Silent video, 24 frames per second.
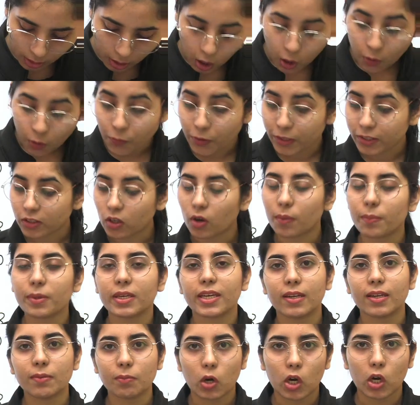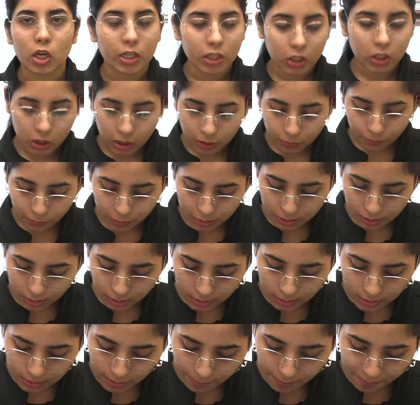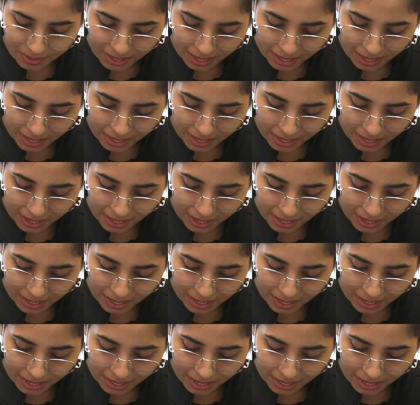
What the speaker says: of atomic and molecular physics,